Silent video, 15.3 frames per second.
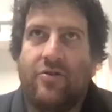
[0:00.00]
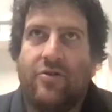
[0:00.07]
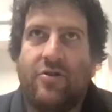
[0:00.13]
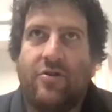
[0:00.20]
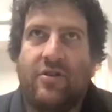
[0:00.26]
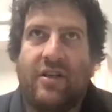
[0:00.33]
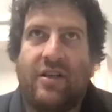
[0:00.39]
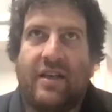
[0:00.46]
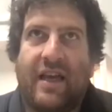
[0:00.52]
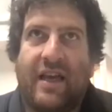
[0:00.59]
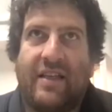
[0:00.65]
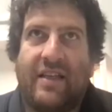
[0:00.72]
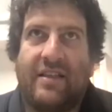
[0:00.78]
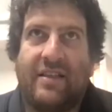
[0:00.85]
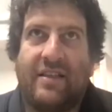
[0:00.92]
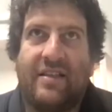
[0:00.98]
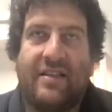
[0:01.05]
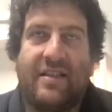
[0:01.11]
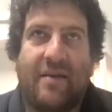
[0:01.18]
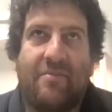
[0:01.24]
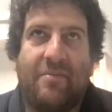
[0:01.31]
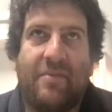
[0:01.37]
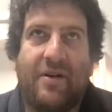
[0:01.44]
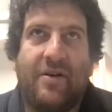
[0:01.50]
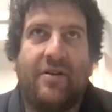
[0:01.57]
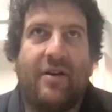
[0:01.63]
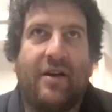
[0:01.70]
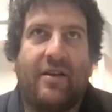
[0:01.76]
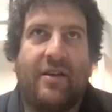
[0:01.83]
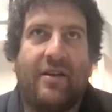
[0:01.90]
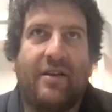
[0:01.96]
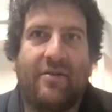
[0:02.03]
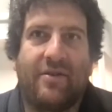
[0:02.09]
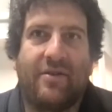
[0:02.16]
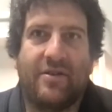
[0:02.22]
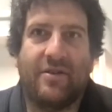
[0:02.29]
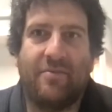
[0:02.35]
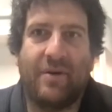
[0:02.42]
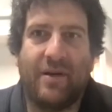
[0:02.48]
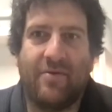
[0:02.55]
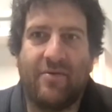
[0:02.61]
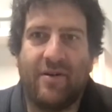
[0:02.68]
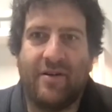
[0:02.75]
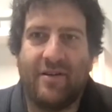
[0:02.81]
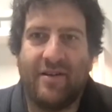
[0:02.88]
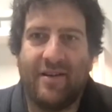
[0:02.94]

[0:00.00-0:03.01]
shoot in Kent in December. I think that was a big one.